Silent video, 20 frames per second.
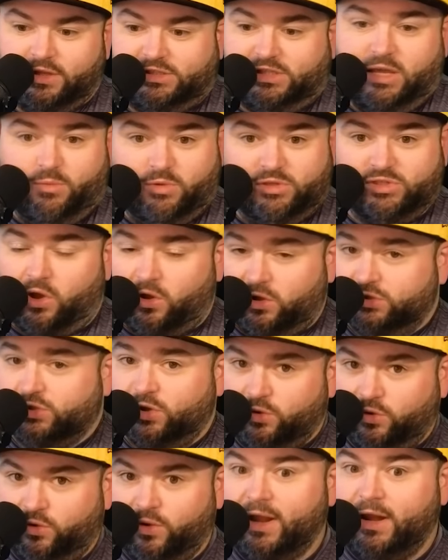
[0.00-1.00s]
team was
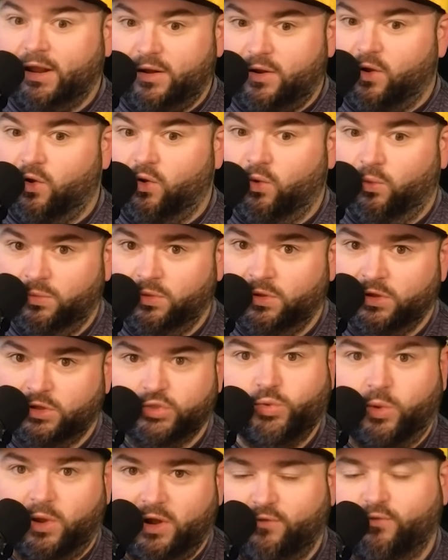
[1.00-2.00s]
also great at home,
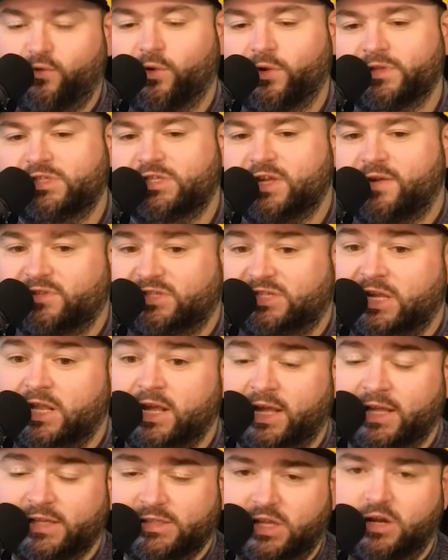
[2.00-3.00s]
24-17
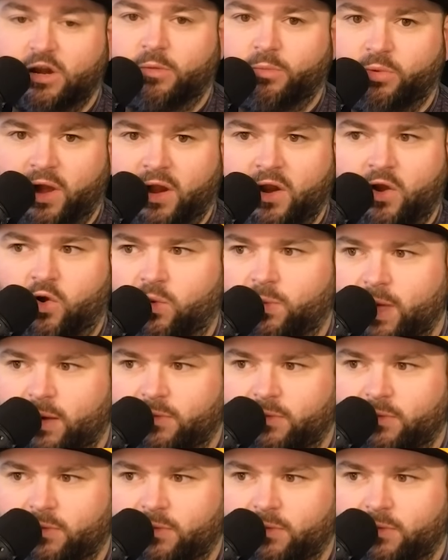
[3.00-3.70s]
against the number at home.